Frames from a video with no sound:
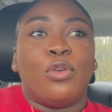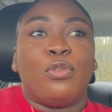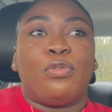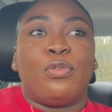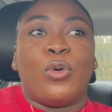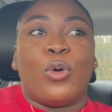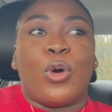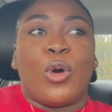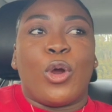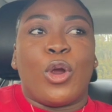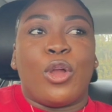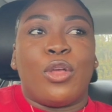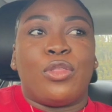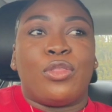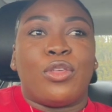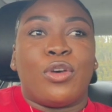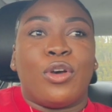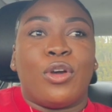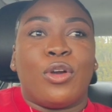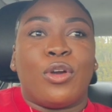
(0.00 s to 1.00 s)
for
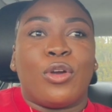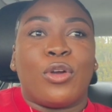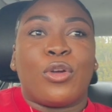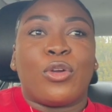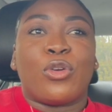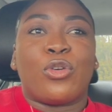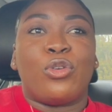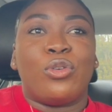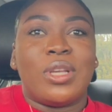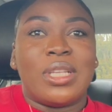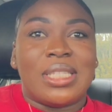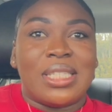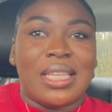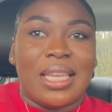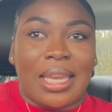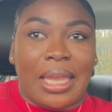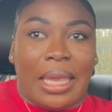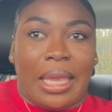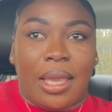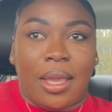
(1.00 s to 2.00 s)
the
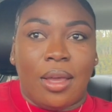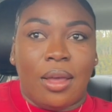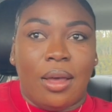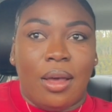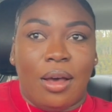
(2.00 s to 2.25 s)
christening